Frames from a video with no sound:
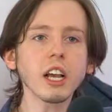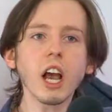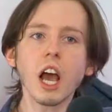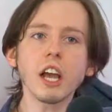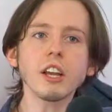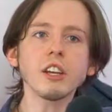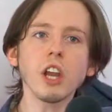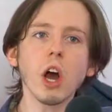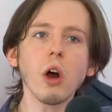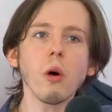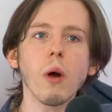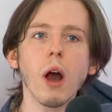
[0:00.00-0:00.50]
I
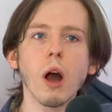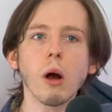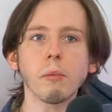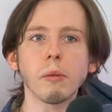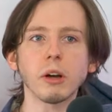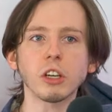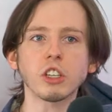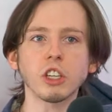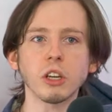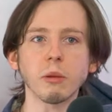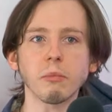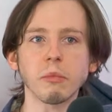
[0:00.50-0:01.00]
know how
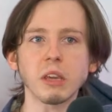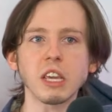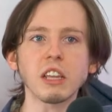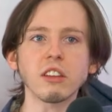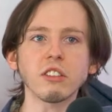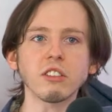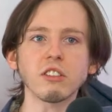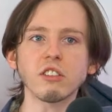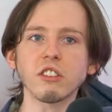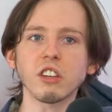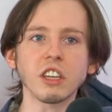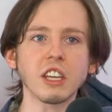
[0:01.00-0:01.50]
much it
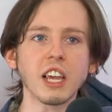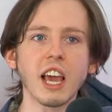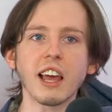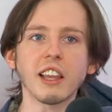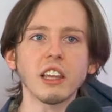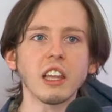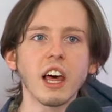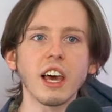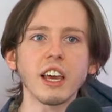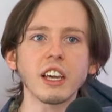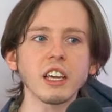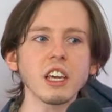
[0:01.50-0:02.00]
means to get
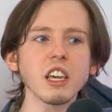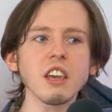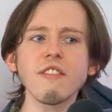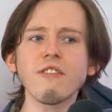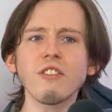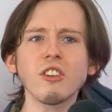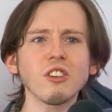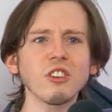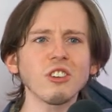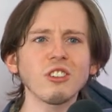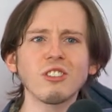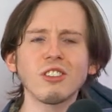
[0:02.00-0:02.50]
like
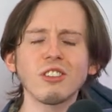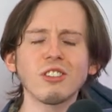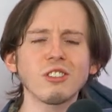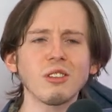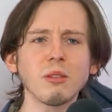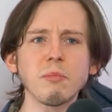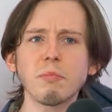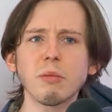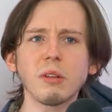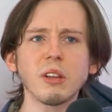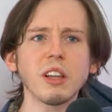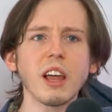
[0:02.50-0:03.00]
even just a
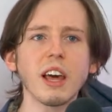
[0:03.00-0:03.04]
simple just